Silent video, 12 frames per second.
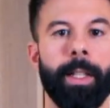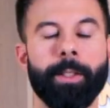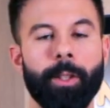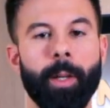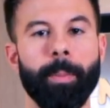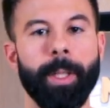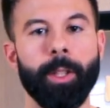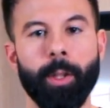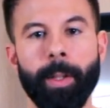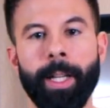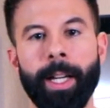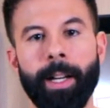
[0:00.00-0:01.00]
Let's jump
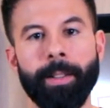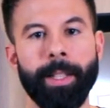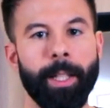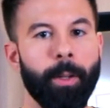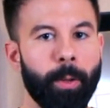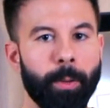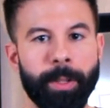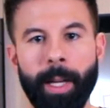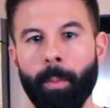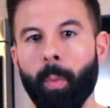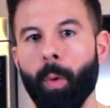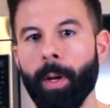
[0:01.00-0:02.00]
into it and I'll take you through
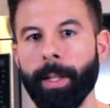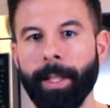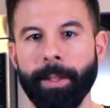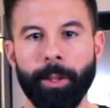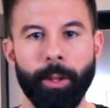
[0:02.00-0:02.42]
step 1 and